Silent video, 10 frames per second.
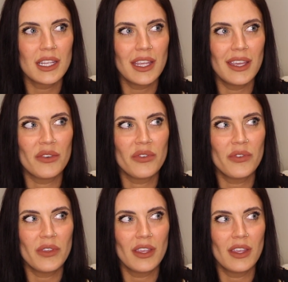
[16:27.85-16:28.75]
if
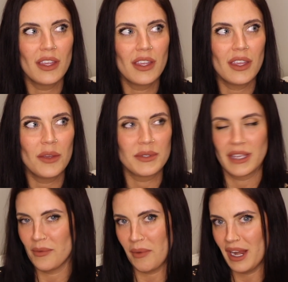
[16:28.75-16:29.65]
he was
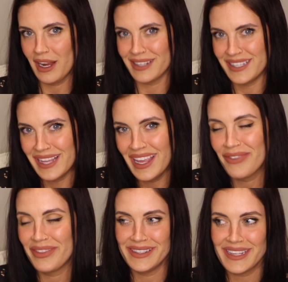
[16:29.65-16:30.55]
like waiting to see
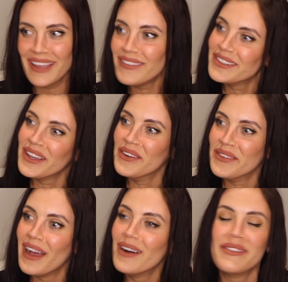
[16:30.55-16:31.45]
if the date would go
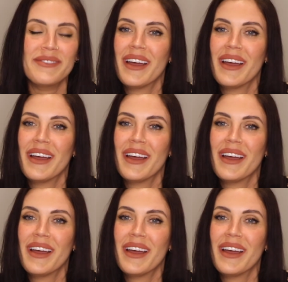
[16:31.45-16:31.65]
well.